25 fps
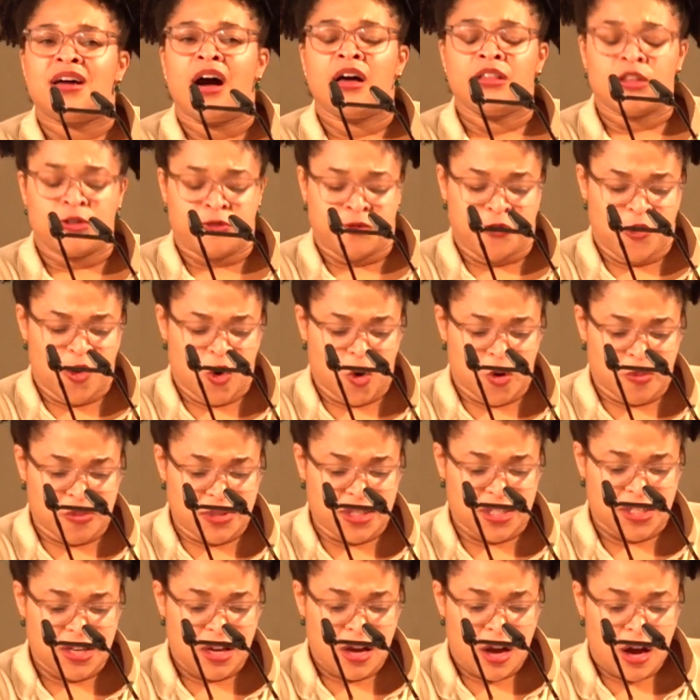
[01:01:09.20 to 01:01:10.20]
other
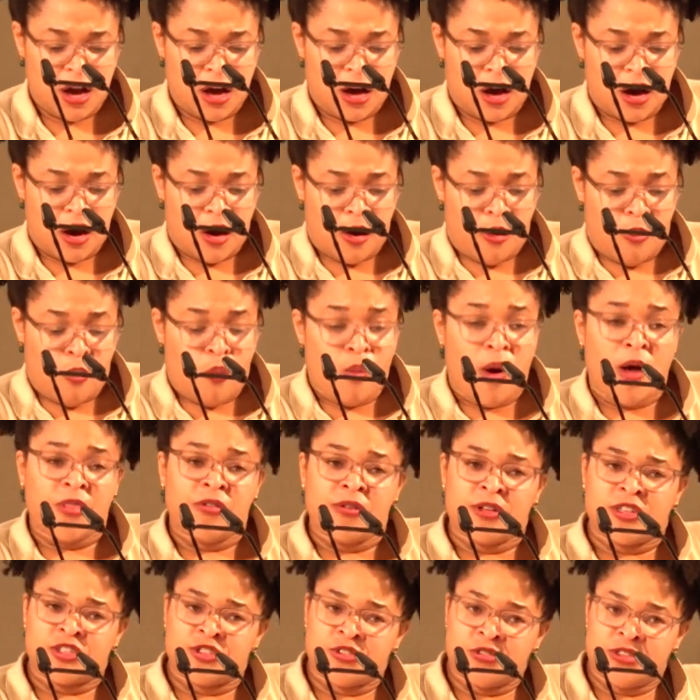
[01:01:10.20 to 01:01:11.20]
forms,
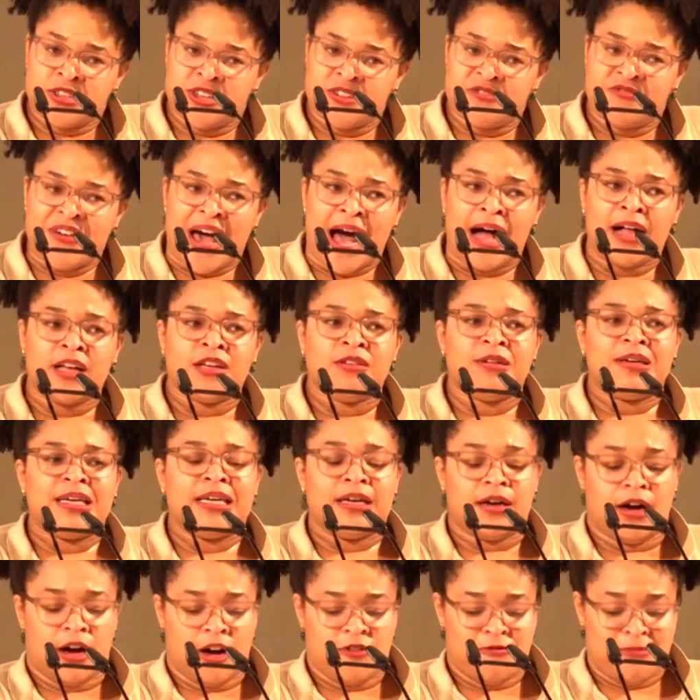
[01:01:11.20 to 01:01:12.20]
whether it's through the
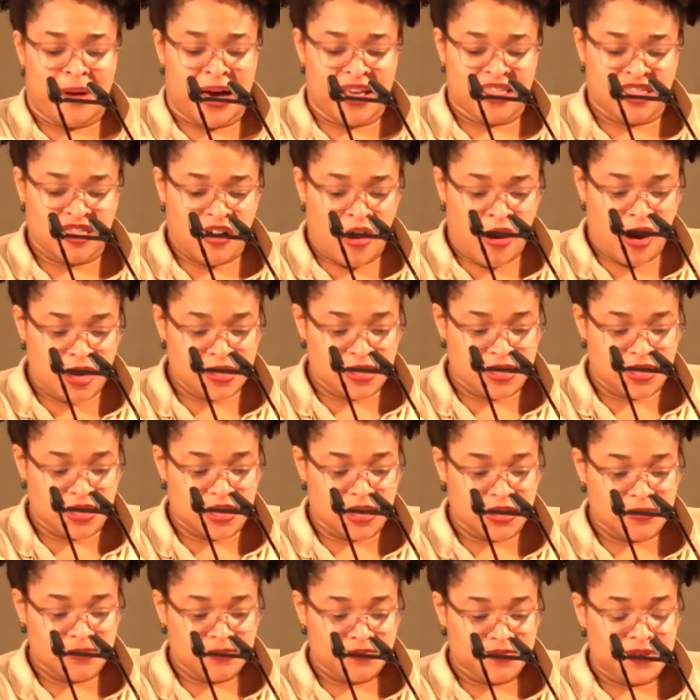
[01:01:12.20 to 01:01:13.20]
devaluing of my
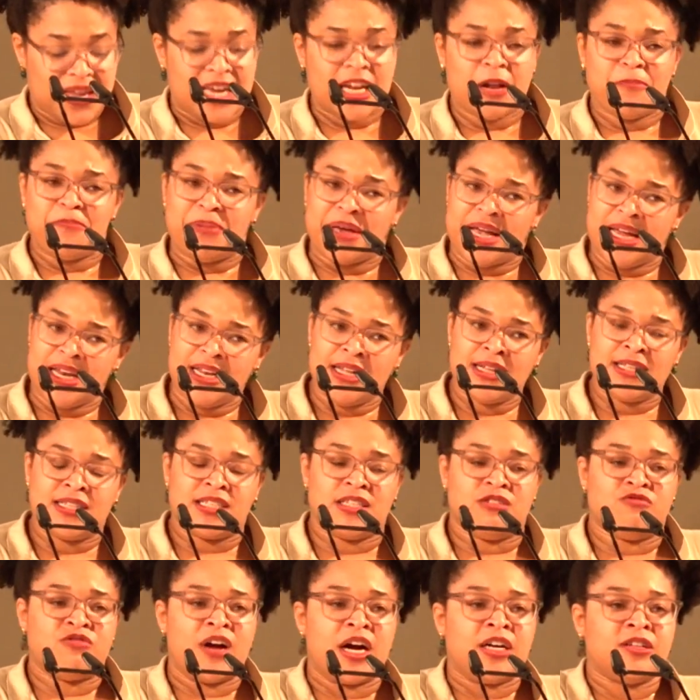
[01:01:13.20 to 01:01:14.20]
thoughts and opinions
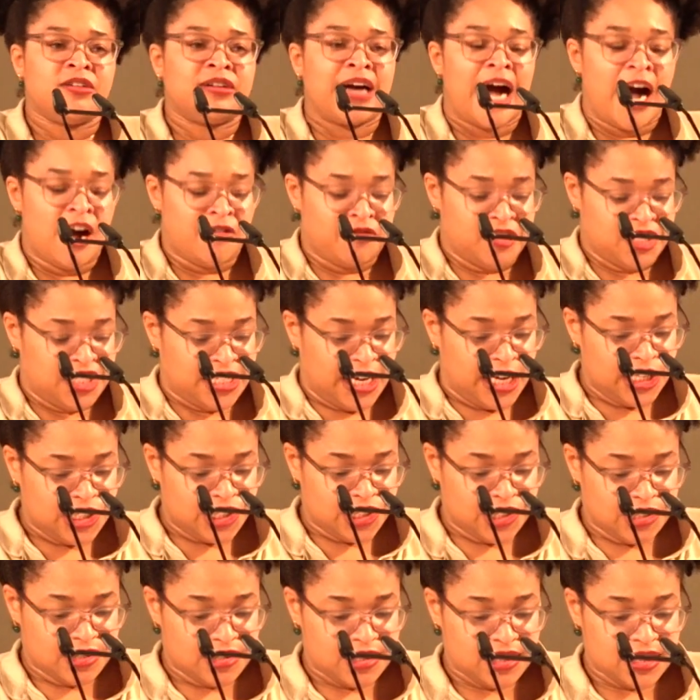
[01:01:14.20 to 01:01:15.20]
in regular
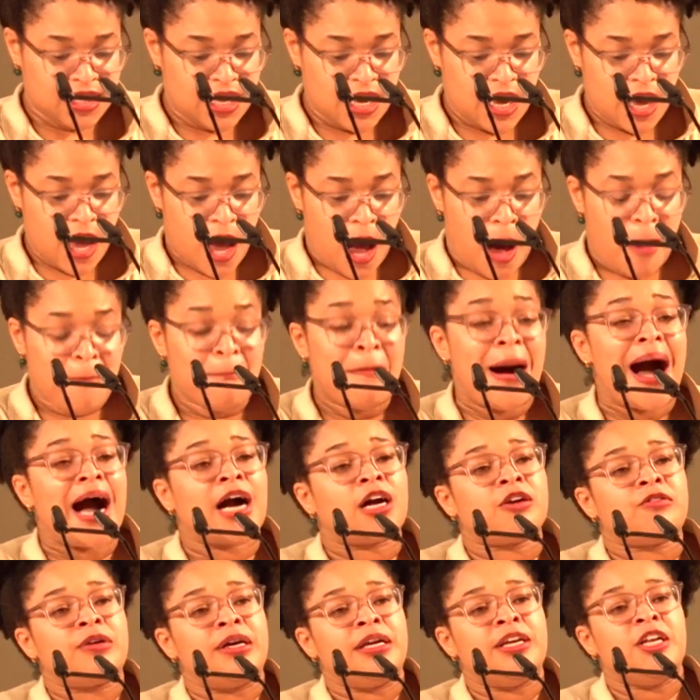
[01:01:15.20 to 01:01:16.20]
conversations,
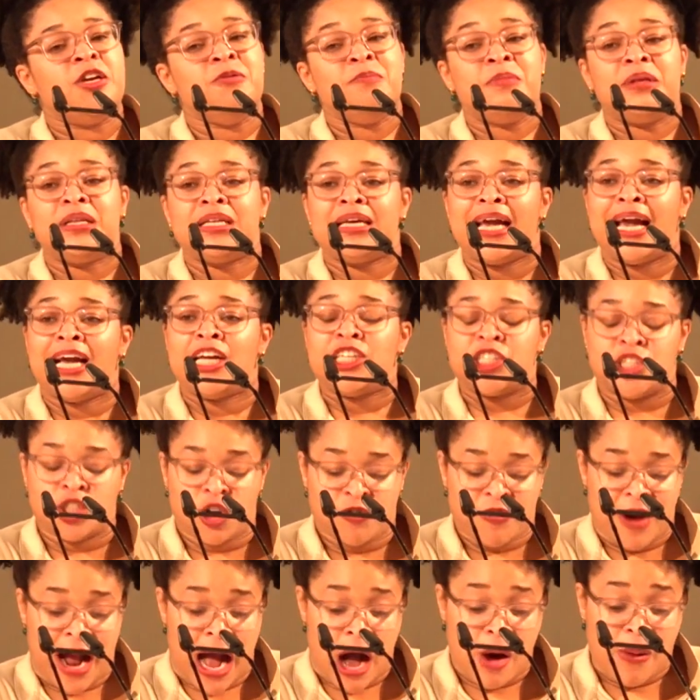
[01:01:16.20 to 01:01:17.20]
mockery and humiliation
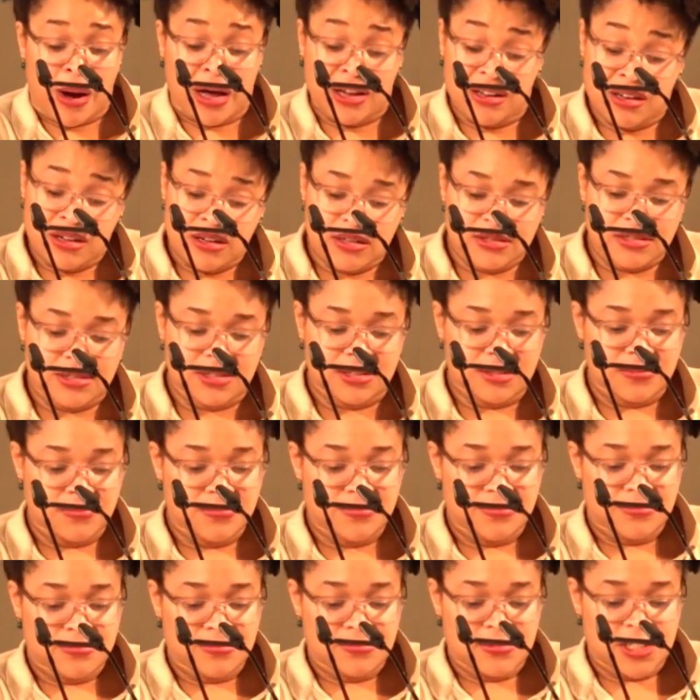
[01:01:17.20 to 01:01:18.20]
over how I looked,
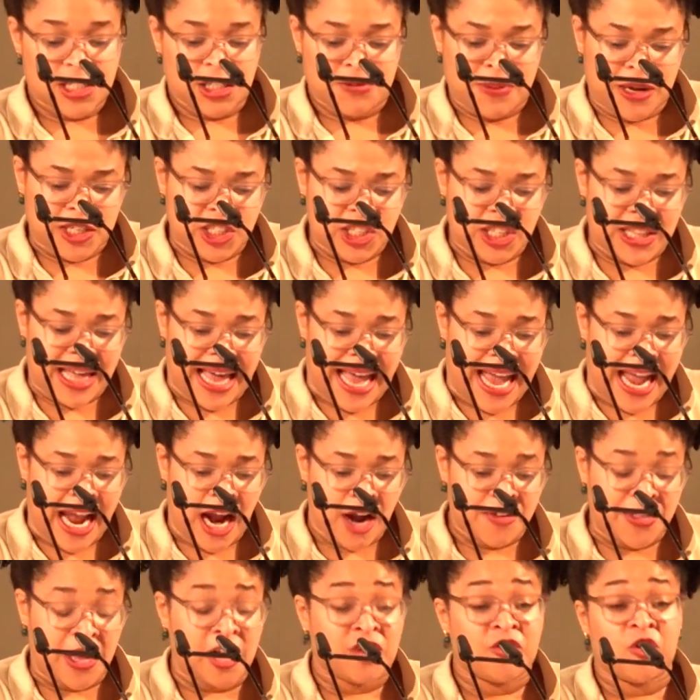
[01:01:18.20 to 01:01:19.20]
especially the
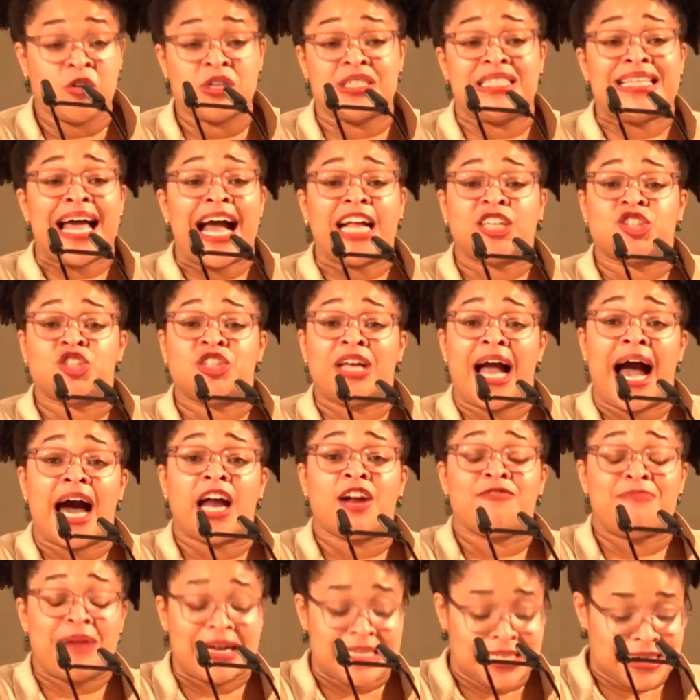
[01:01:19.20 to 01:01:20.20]
hair that grows naturally
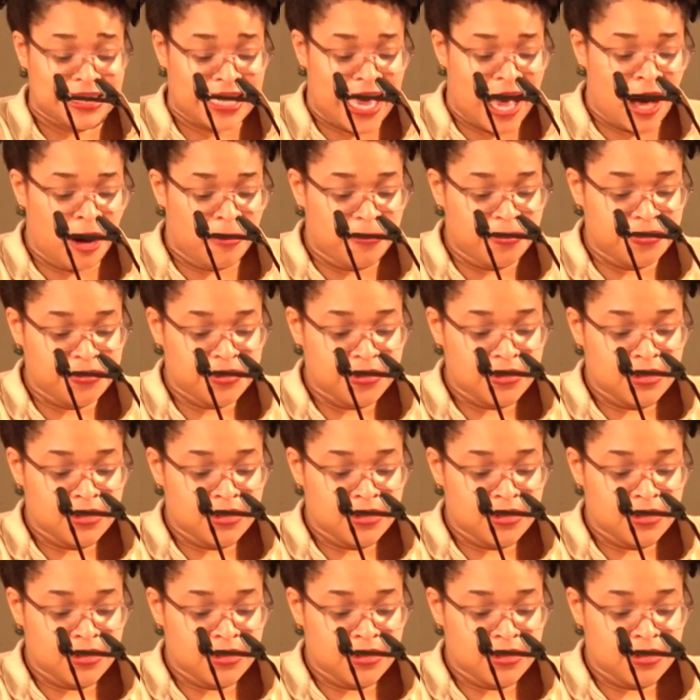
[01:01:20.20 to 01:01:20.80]
out of my scalp,